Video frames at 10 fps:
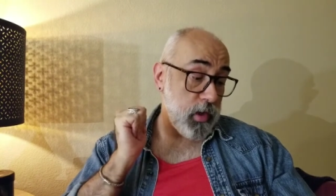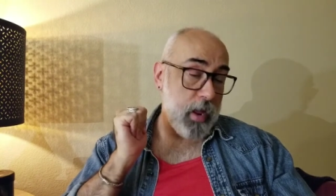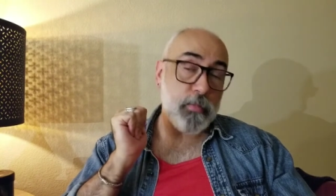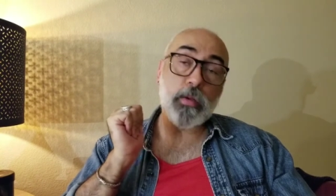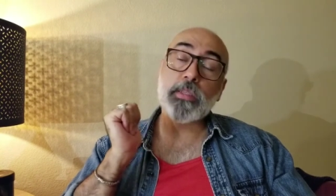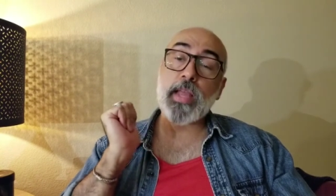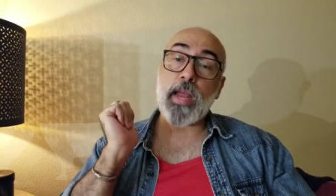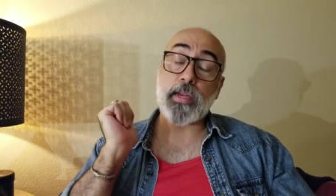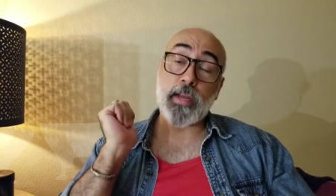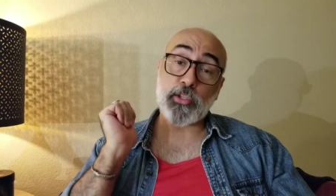cables
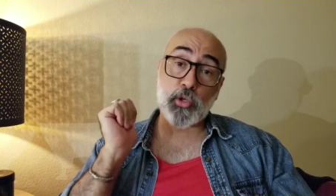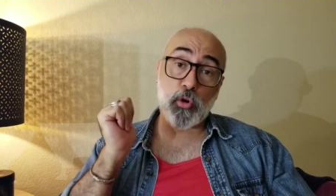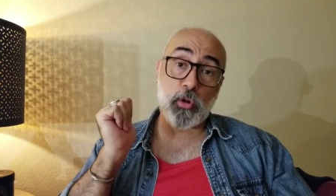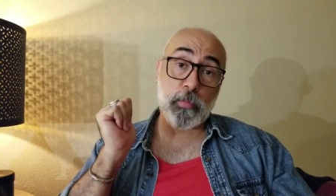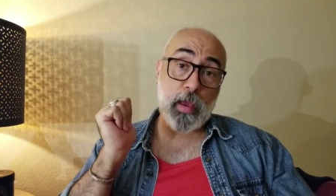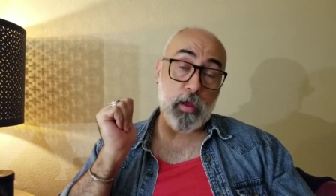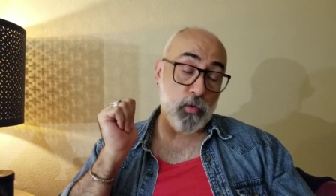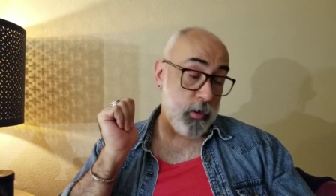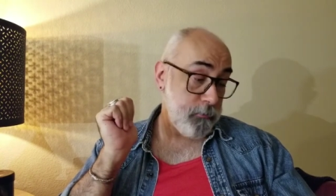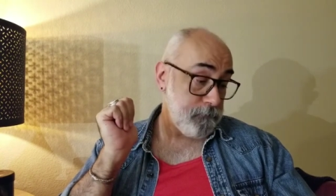and an external
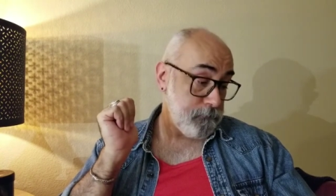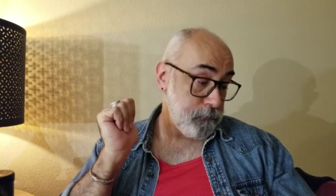battery.